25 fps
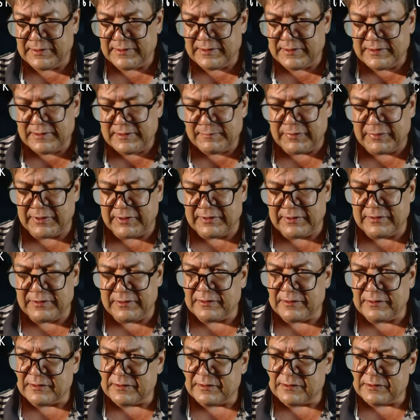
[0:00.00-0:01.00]
But
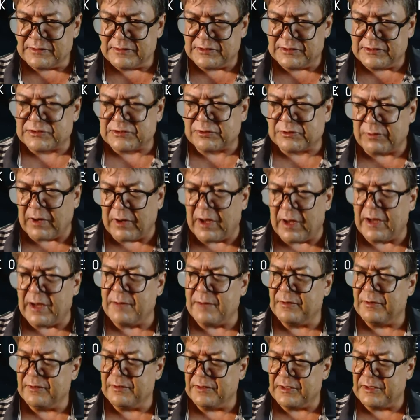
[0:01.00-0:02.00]

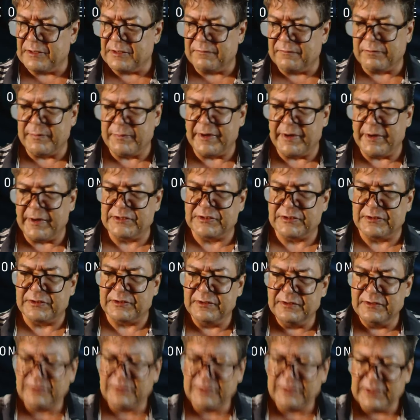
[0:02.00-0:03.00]
describe the information.
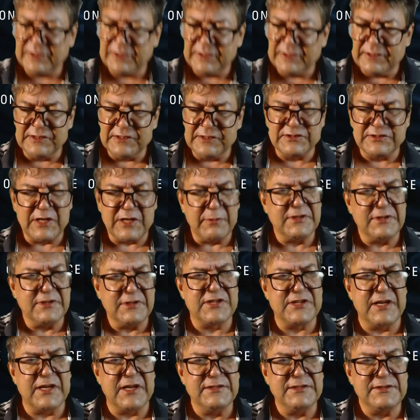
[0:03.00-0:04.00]
Is that what it
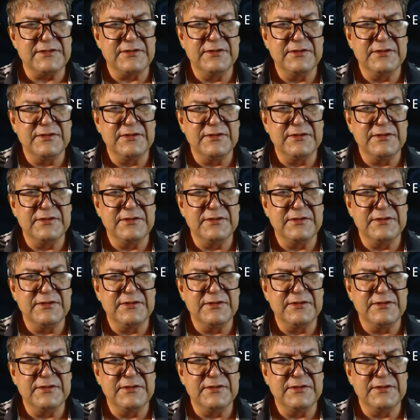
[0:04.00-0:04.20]
says?